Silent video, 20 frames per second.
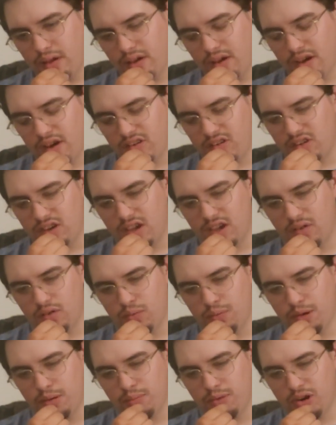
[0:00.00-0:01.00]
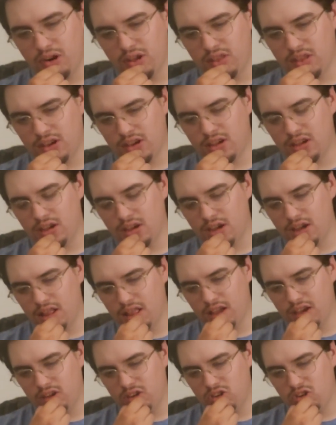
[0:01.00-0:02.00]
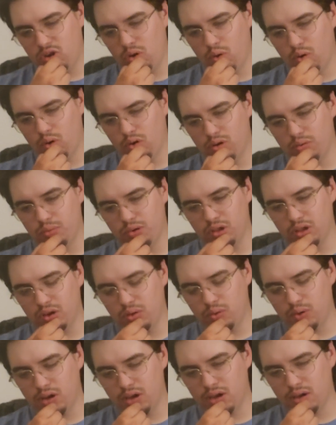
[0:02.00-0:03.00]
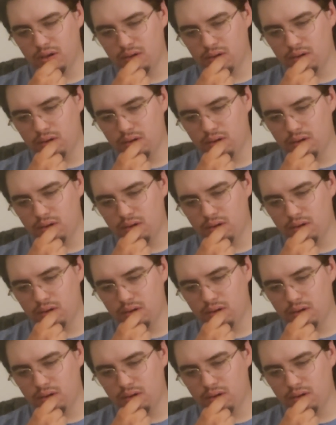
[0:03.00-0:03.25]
Gosh, I can't remember. I think I like 2-0'd him really quick.